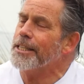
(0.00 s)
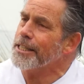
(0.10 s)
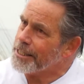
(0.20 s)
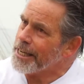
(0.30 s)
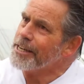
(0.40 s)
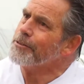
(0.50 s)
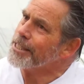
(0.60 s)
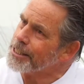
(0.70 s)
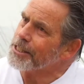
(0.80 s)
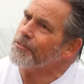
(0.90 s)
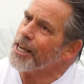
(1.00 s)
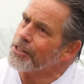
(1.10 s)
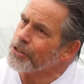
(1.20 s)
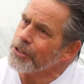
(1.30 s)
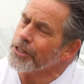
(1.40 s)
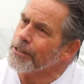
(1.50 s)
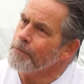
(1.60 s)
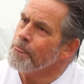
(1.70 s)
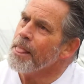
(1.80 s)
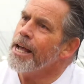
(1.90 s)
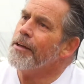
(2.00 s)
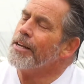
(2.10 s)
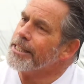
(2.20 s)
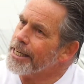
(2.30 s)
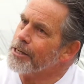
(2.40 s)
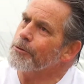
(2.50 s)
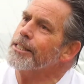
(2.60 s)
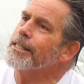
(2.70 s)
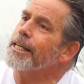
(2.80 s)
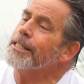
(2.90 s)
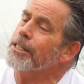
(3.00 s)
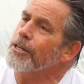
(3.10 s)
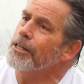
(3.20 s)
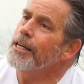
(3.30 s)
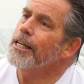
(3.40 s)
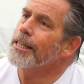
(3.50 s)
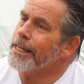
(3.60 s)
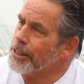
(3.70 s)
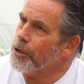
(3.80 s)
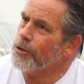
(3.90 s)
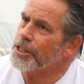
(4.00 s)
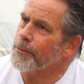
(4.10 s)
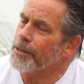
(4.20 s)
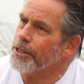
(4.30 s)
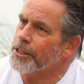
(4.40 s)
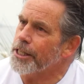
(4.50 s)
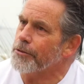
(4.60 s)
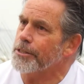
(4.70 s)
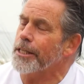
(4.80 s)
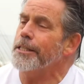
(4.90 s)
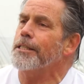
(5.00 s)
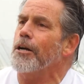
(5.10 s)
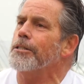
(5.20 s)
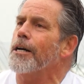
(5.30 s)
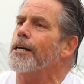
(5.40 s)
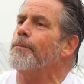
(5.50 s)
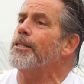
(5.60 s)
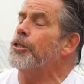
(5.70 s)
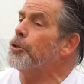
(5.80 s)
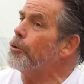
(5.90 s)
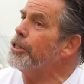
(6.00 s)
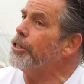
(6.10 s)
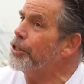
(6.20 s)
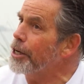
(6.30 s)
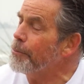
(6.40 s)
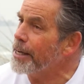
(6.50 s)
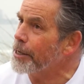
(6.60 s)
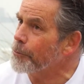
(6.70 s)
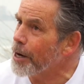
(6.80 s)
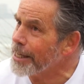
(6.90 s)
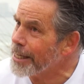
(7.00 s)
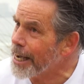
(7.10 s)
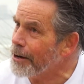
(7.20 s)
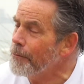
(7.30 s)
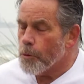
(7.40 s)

and the sacredness of that circle and they take a risk and they start letting go of some of their secrets. They start talking about the choices they're making right now.